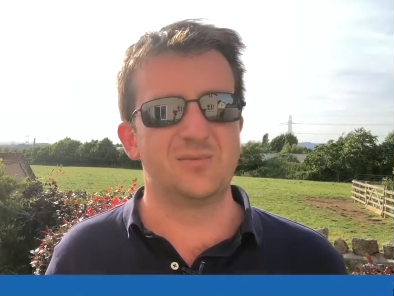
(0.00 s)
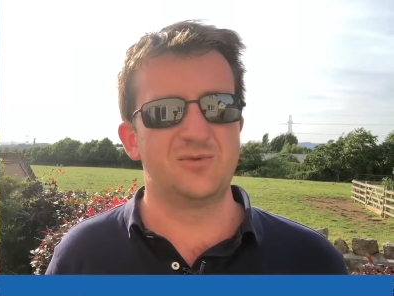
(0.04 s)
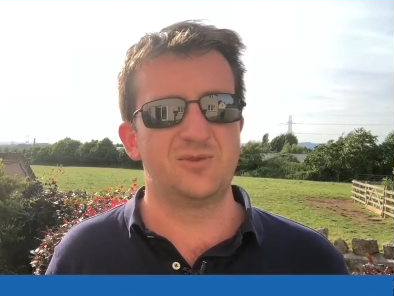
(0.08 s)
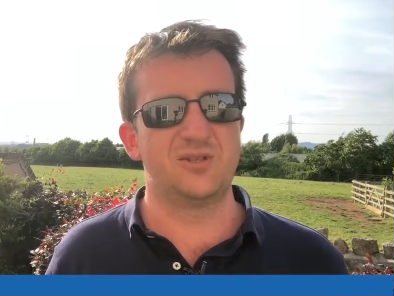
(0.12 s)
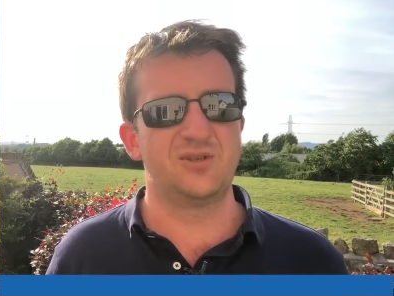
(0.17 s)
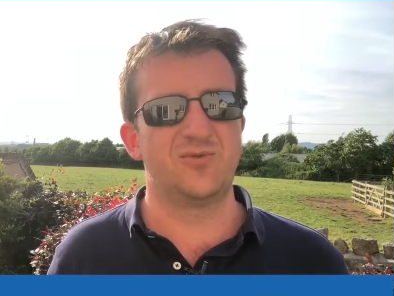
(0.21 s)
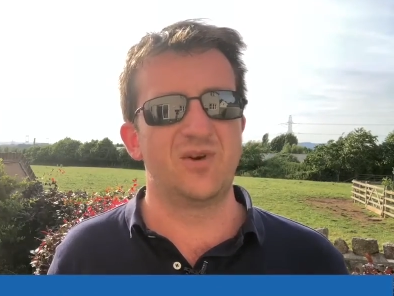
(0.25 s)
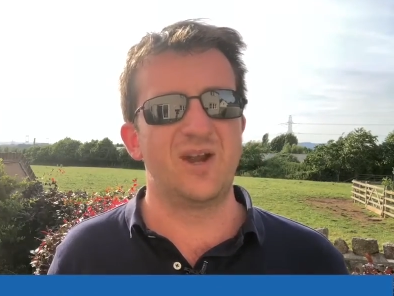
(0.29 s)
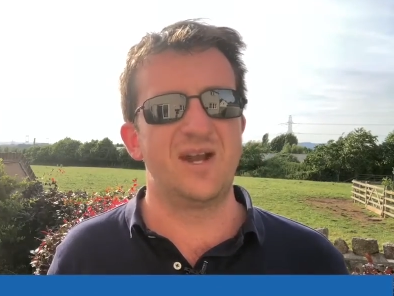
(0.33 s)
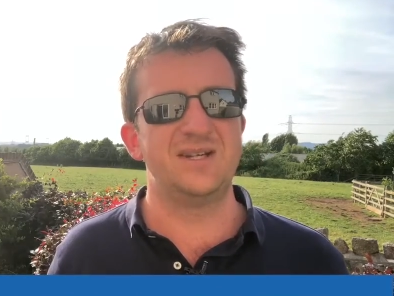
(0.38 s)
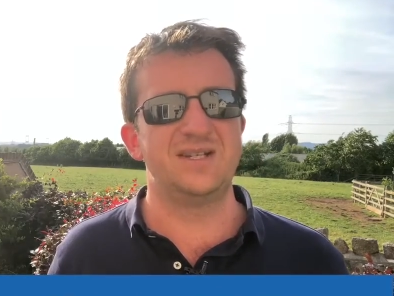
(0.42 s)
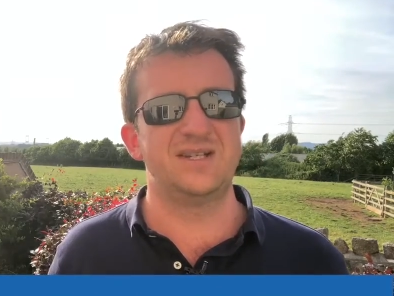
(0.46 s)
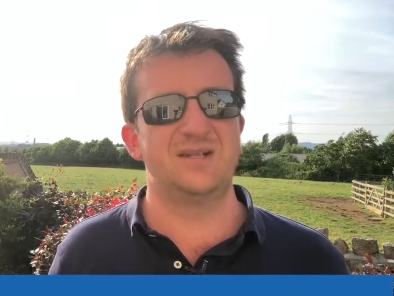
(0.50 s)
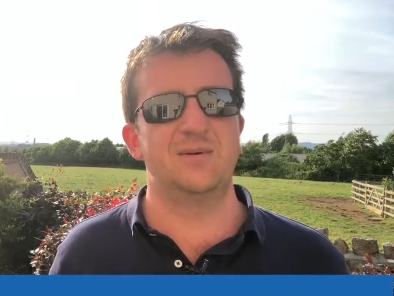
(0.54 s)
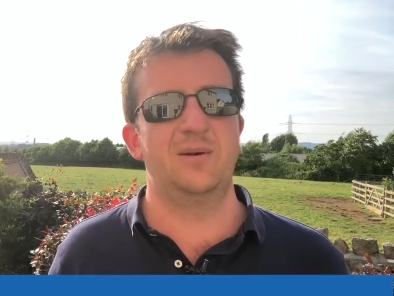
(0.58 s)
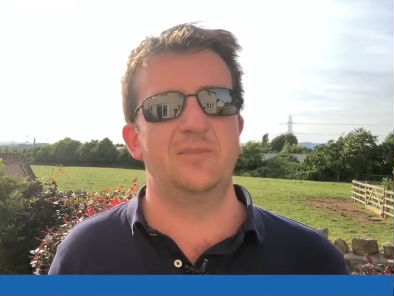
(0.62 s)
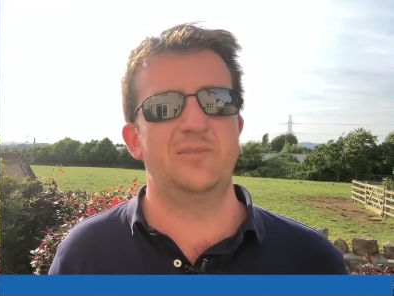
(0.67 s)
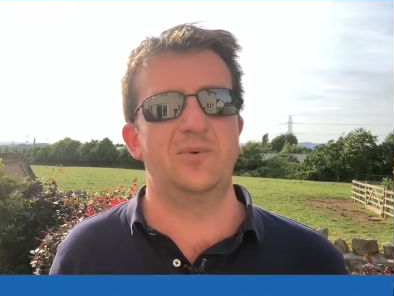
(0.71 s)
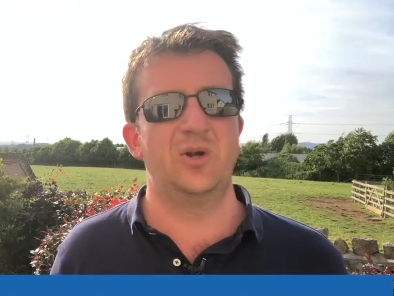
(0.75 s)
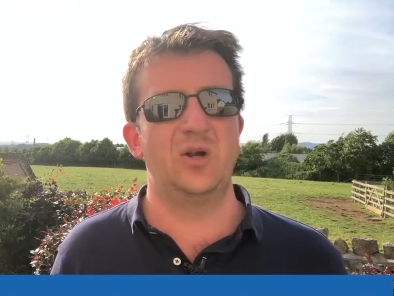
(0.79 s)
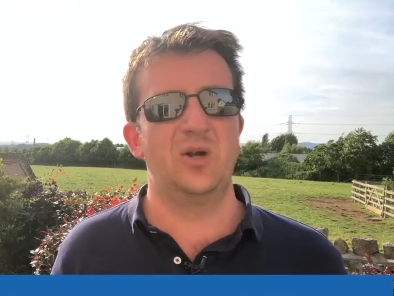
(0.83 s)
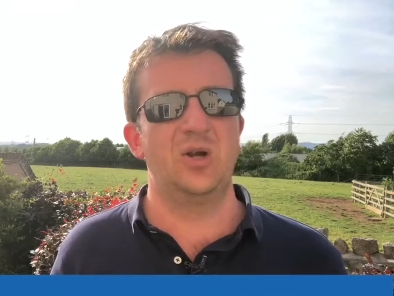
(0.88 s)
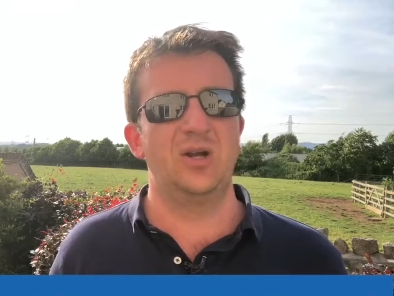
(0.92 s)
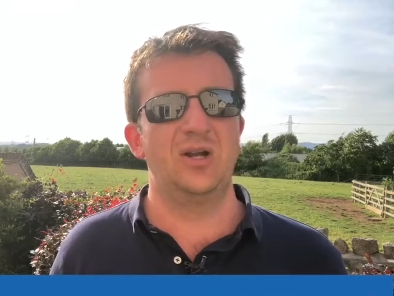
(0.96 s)
to raise them up
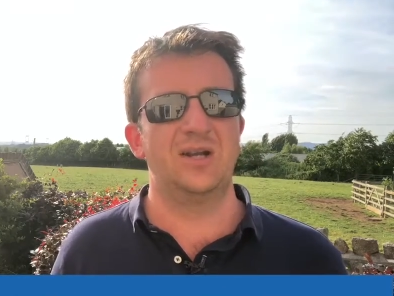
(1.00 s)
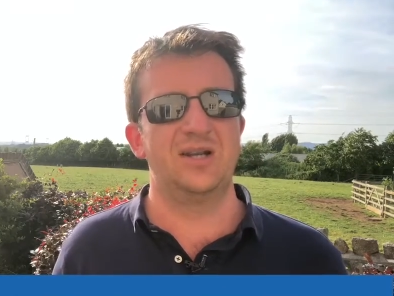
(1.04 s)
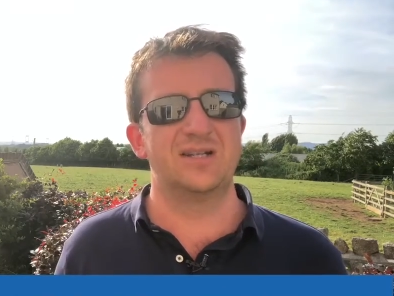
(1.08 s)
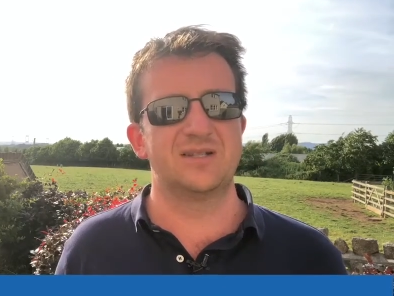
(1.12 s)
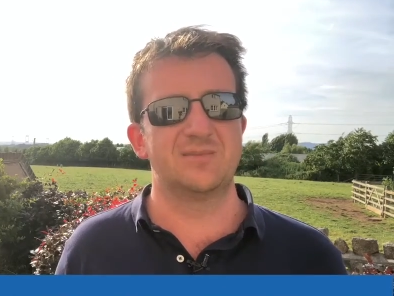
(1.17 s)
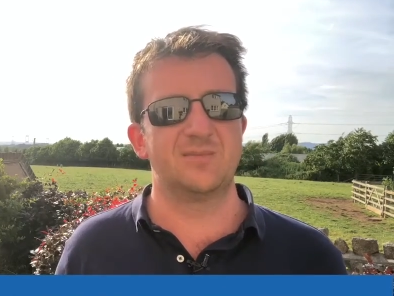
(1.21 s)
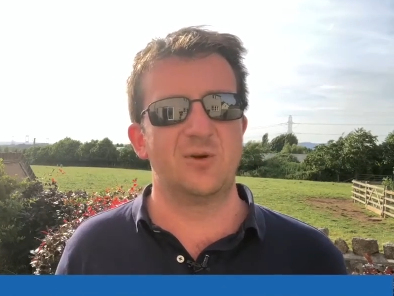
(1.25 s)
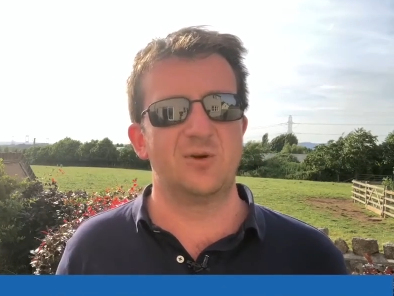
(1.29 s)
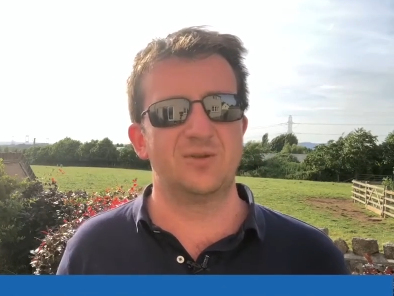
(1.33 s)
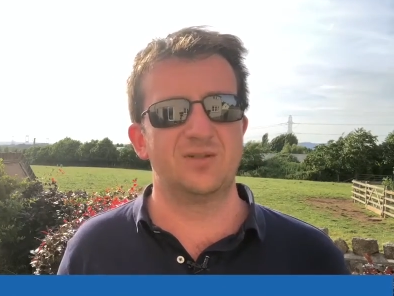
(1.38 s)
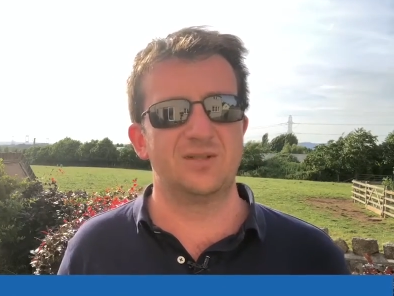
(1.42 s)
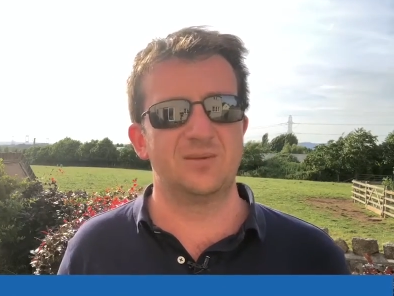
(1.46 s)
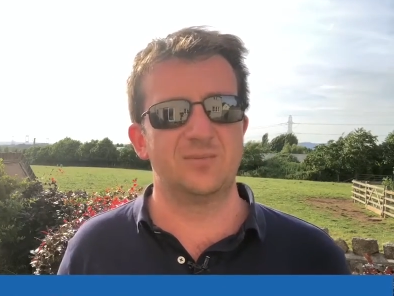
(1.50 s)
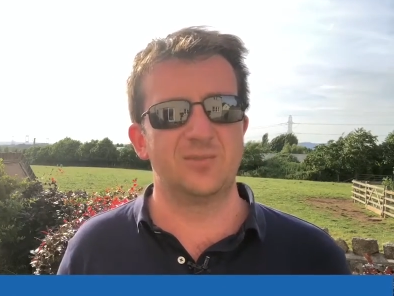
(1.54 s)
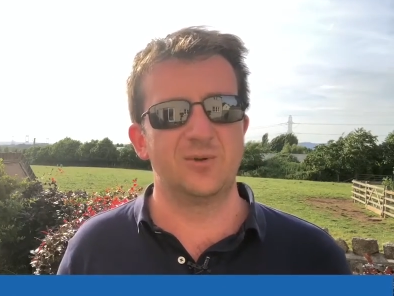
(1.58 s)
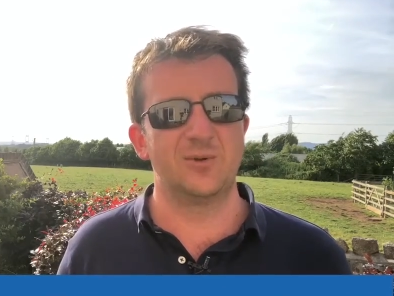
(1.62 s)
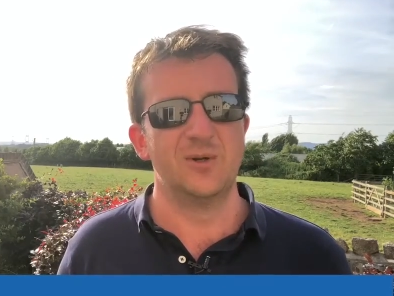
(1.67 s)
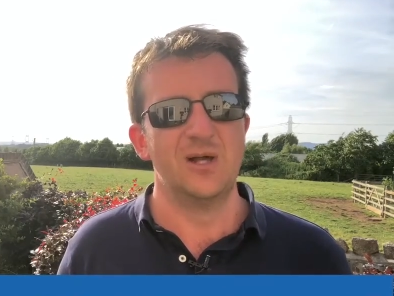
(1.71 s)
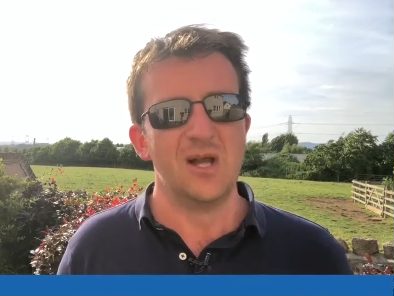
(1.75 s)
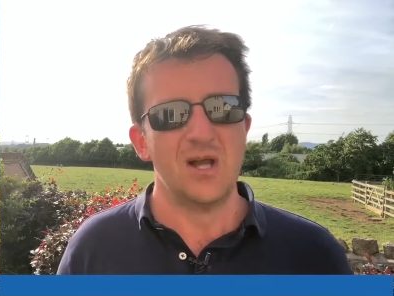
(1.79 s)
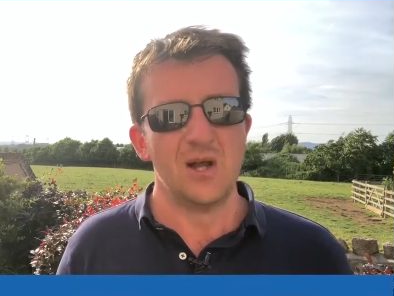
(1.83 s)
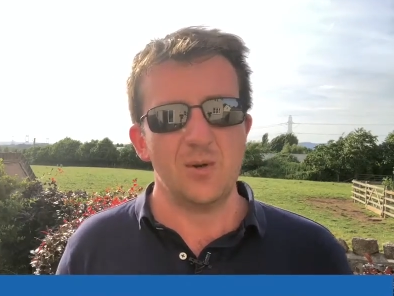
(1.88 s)
as early as possible.